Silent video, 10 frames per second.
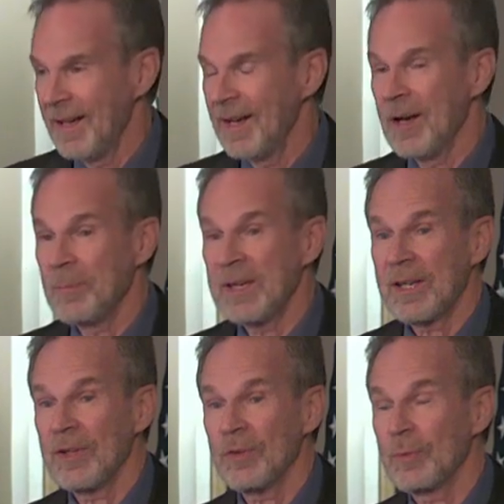Uh,
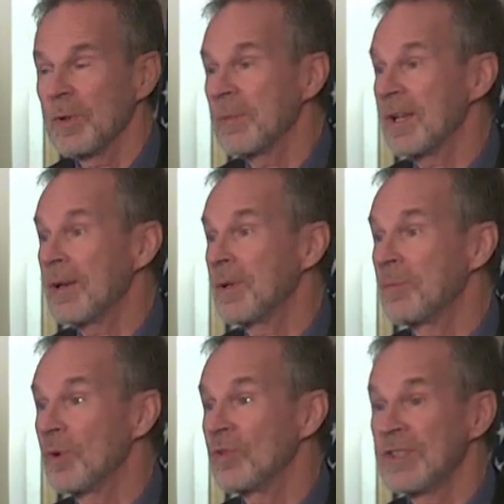because we're becoming
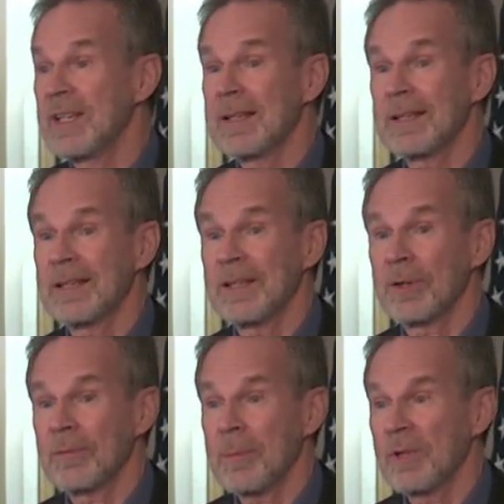more genetically
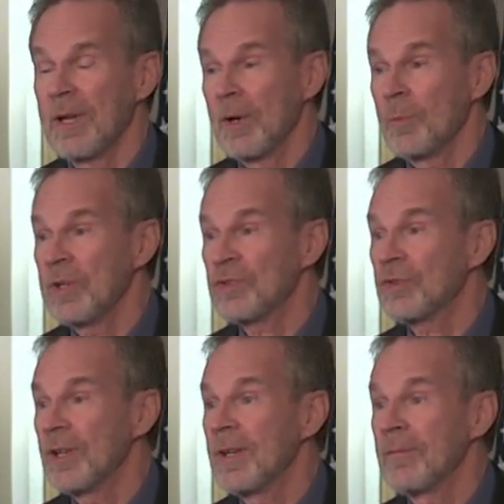corrupt,
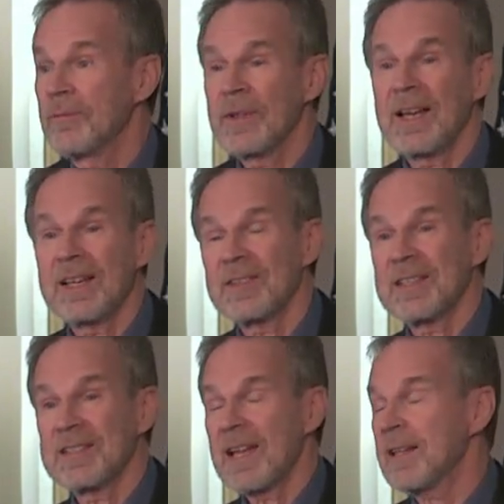which flies
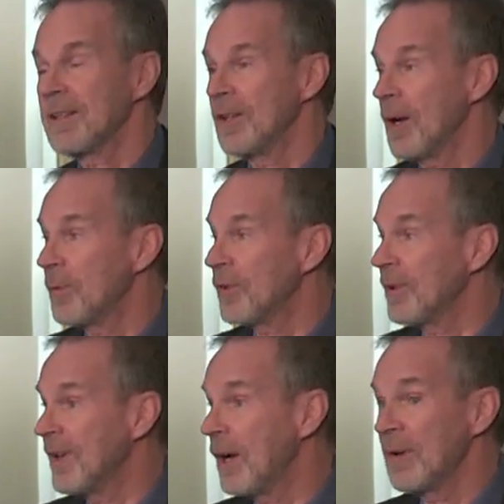exactly in the
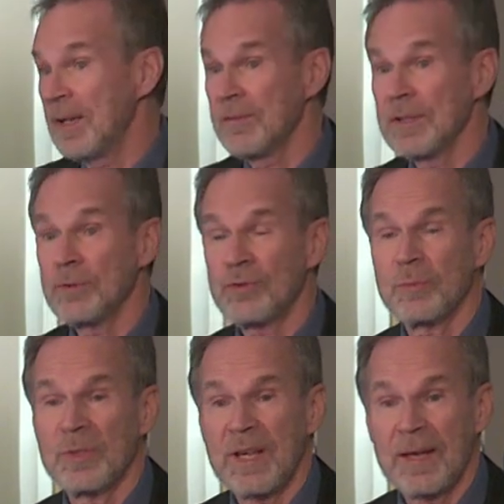opposite of how
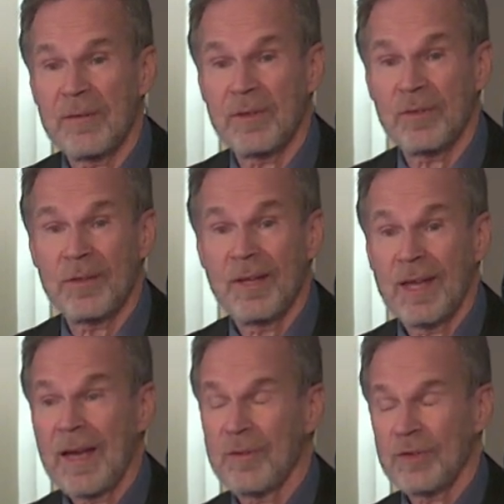evolution would have us,
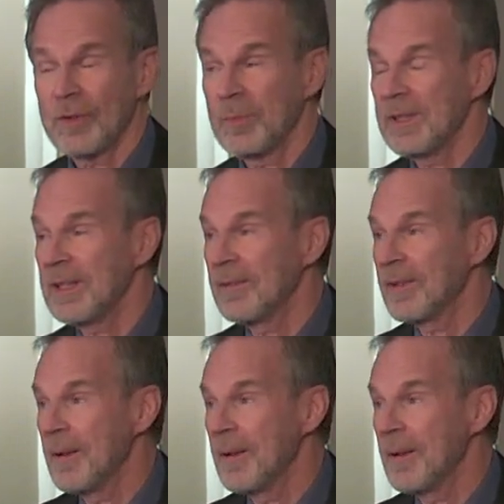have us to believe.